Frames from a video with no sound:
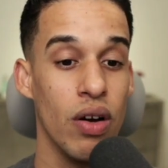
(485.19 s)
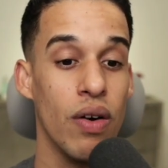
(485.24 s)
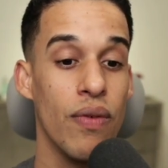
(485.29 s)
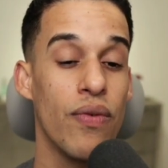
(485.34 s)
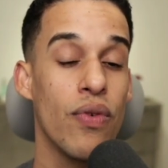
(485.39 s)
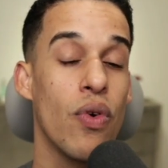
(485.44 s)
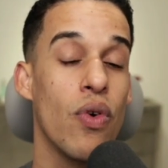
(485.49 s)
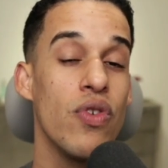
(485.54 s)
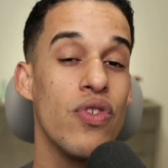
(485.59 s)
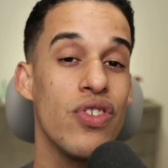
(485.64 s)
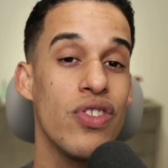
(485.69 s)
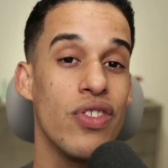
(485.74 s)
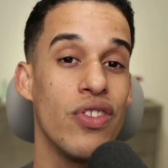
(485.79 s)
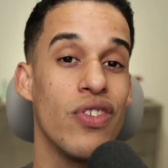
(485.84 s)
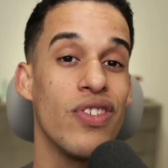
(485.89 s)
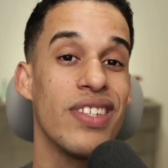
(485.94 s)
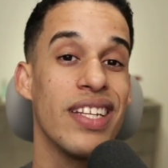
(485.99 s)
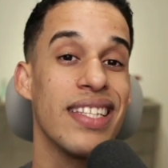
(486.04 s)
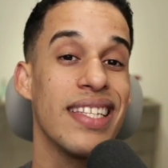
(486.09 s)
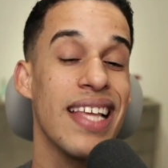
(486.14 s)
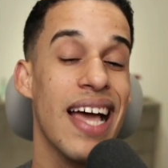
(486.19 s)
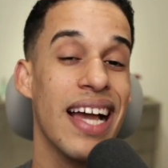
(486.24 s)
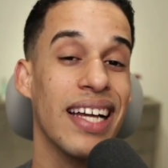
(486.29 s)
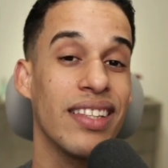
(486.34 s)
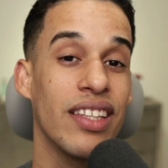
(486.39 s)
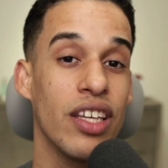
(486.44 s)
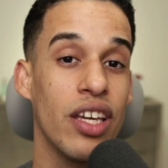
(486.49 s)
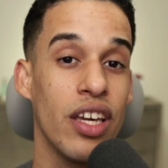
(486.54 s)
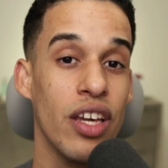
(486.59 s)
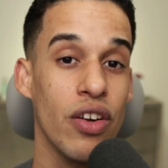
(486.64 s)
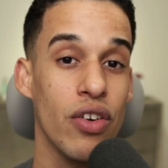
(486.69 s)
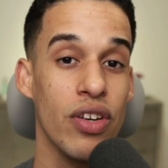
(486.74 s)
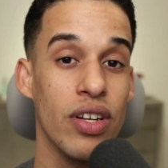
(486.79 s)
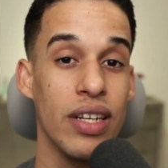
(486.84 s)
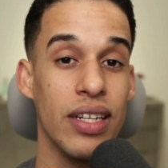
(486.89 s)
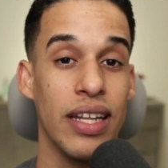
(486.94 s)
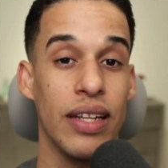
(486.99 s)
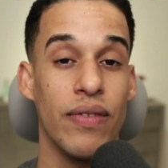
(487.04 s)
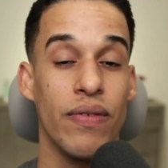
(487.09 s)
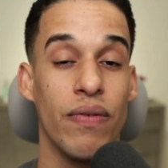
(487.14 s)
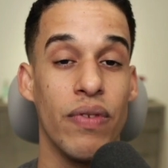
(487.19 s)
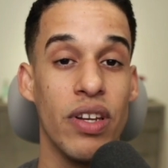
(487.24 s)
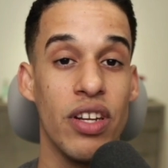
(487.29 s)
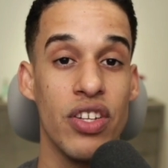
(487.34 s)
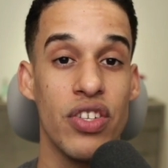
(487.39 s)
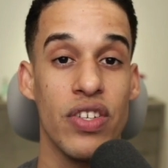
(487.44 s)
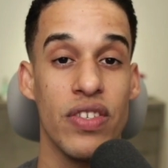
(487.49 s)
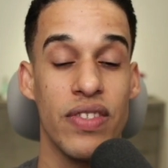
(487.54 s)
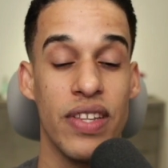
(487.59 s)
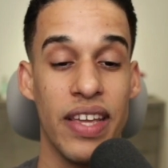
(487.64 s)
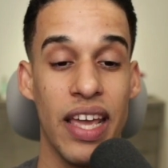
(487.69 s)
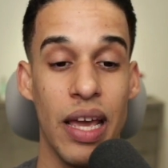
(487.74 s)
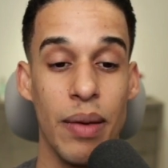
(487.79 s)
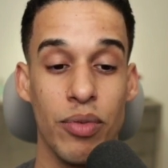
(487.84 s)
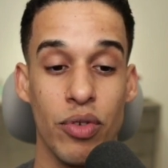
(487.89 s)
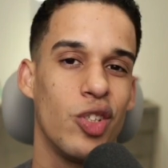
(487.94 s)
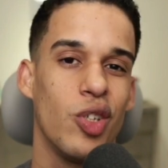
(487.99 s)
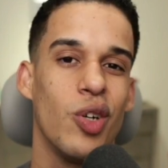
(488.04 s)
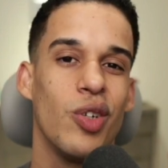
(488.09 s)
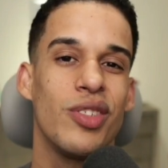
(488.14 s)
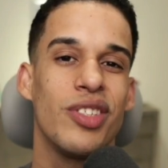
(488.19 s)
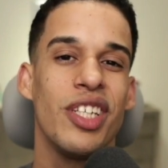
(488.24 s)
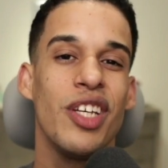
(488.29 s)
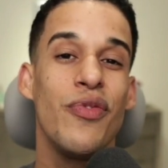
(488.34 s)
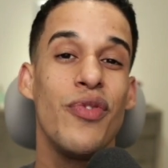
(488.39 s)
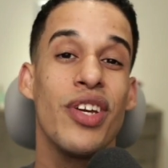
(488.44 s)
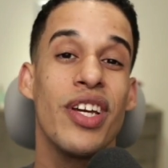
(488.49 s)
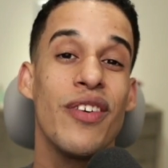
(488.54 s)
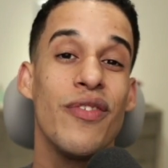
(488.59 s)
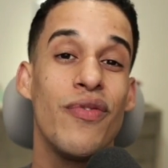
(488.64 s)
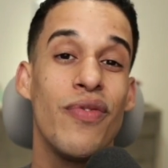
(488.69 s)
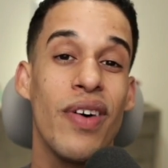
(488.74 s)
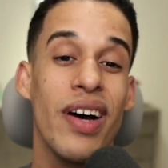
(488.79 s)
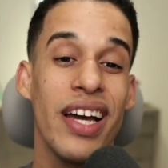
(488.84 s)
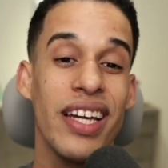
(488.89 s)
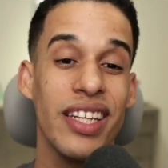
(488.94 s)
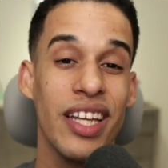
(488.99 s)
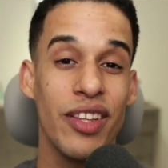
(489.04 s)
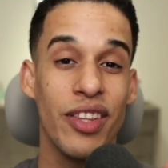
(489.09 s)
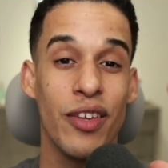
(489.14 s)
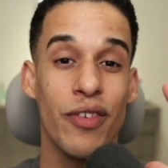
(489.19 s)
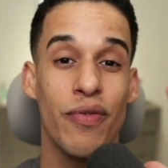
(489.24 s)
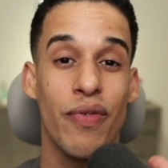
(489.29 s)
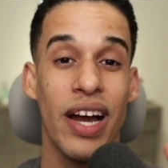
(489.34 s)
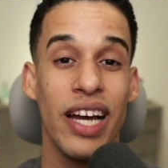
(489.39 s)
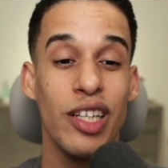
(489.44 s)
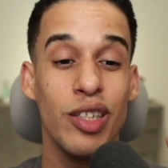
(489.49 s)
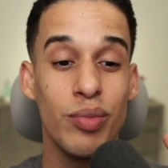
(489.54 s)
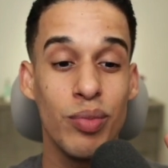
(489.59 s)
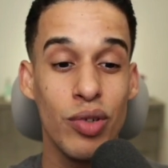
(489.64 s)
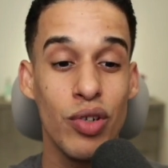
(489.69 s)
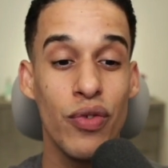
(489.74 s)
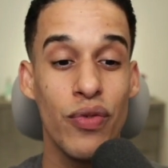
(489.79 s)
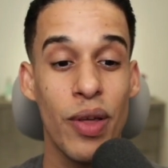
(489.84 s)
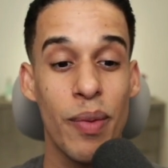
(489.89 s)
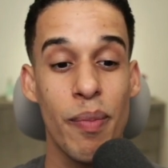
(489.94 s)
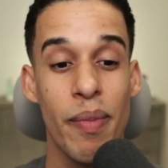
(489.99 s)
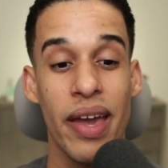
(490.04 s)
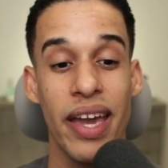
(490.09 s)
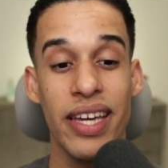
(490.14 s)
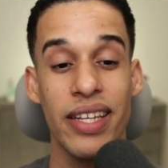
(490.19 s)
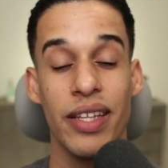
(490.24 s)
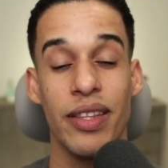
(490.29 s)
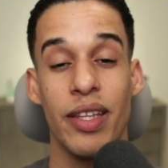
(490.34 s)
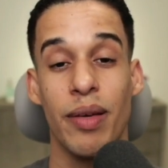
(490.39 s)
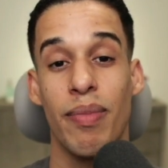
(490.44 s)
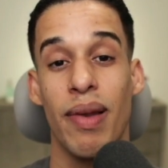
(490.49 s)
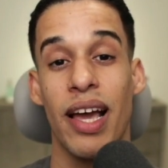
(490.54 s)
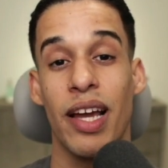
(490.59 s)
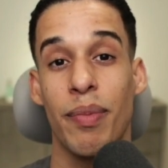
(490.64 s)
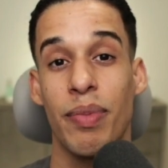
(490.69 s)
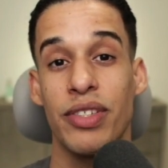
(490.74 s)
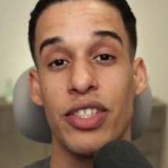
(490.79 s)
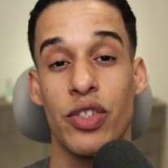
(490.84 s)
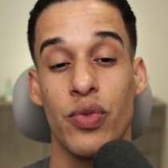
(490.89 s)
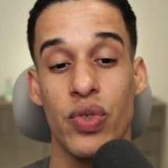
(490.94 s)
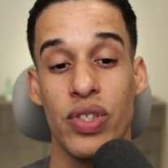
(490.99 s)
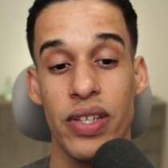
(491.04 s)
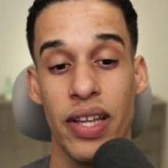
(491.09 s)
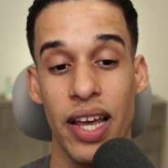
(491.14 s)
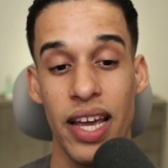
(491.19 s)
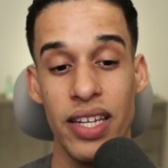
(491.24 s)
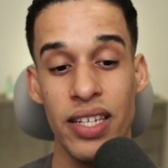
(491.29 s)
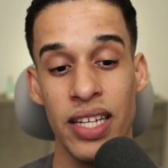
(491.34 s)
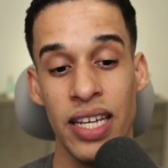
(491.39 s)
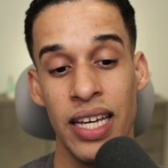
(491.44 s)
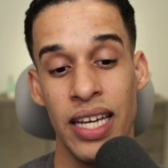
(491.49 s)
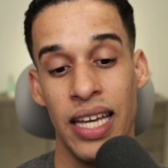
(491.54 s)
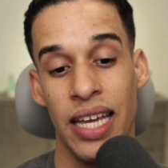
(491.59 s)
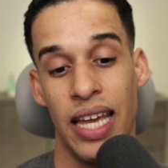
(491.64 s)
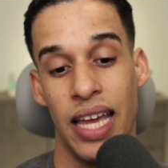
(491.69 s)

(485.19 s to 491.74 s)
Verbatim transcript: Of course, there's a tactic here that finishes the game. So see if you can find the final move that made the black pieces resigned.